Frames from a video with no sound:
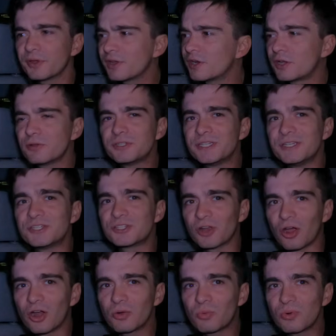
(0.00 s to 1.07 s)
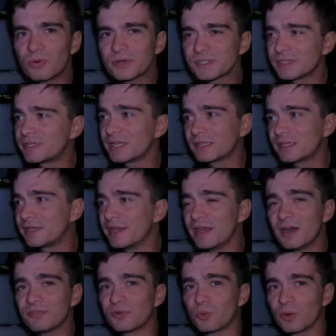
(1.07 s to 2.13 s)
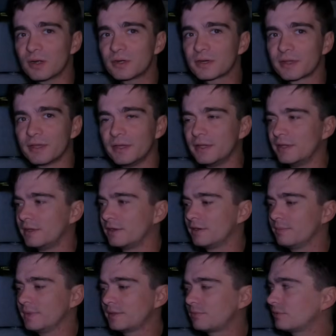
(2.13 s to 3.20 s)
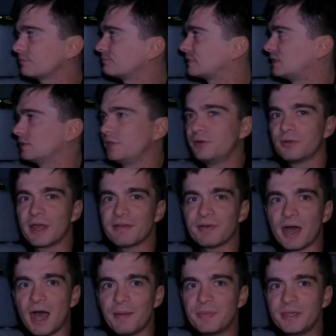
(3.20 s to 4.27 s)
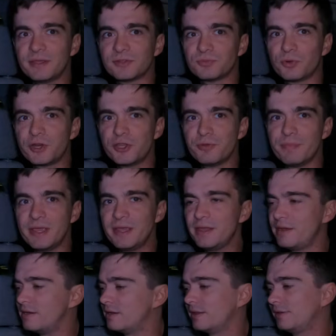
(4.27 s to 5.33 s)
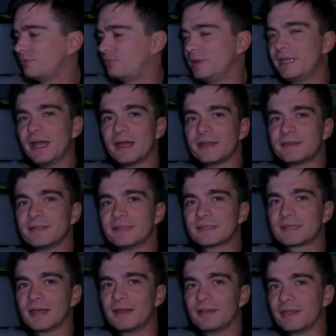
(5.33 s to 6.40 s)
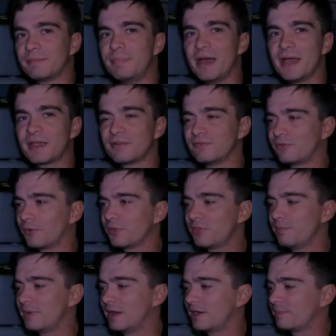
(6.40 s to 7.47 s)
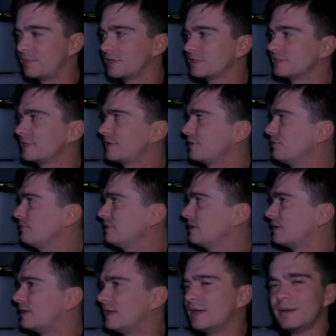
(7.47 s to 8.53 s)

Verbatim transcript: You're going to go see Star Wars and take the day off of work? I'm like, you don't have hobbies? What do you mean? And we got into this kind of like back and forth about it, but it's like, you know what?